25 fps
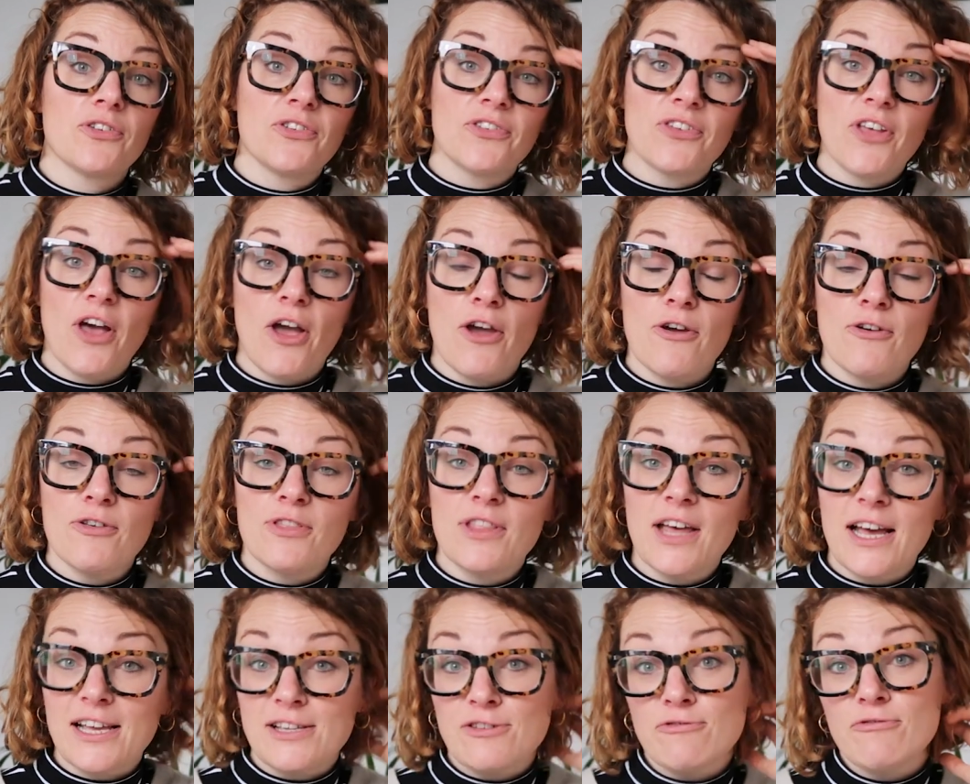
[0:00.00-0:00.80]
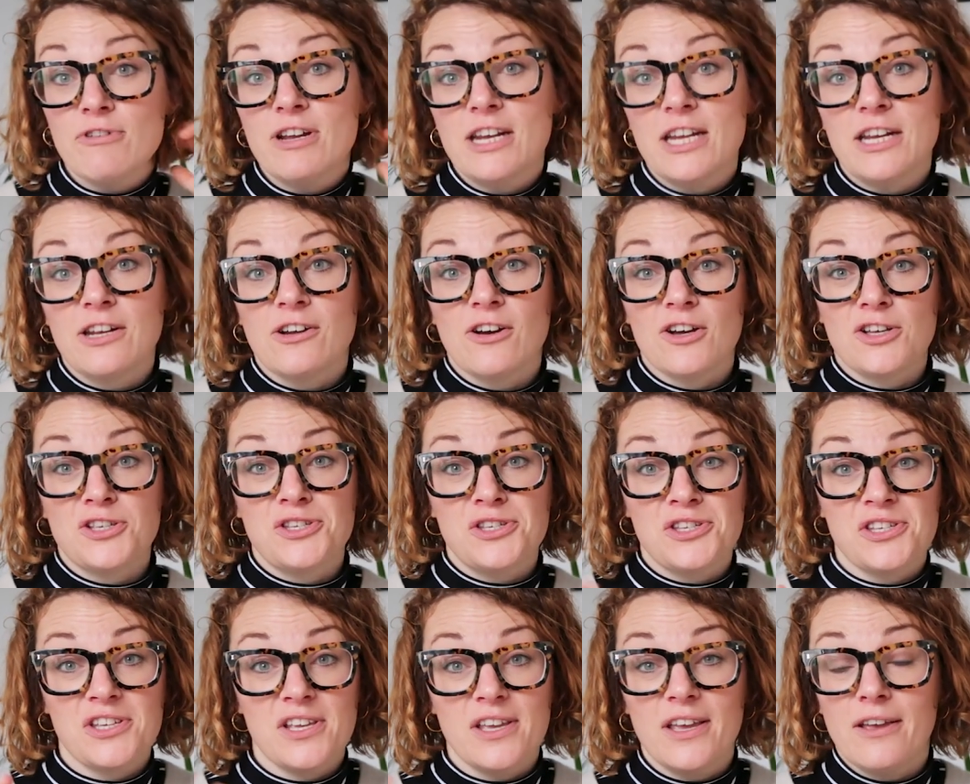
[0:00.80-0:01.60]
So that's really
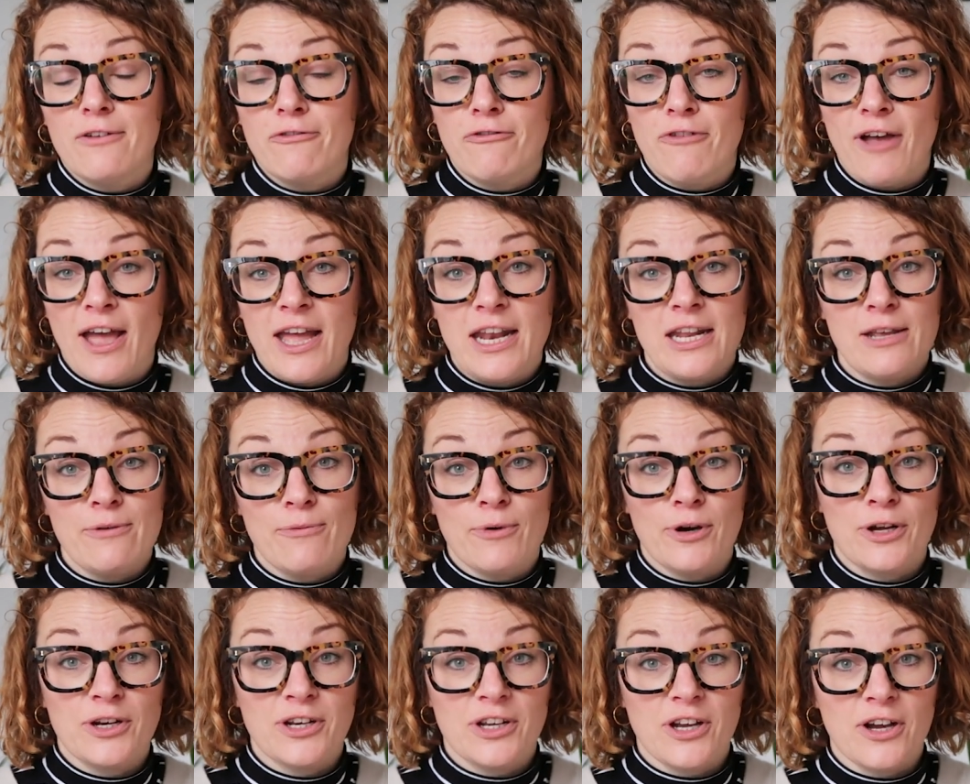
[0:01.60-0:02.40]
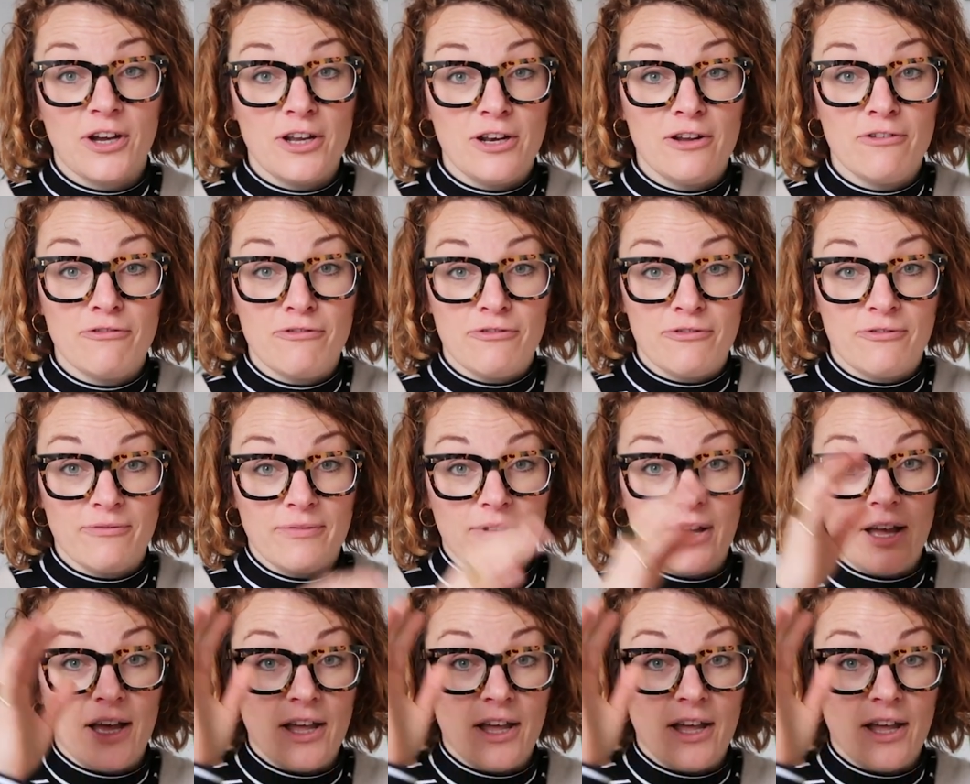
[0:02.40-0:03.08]
nice for anyone kind of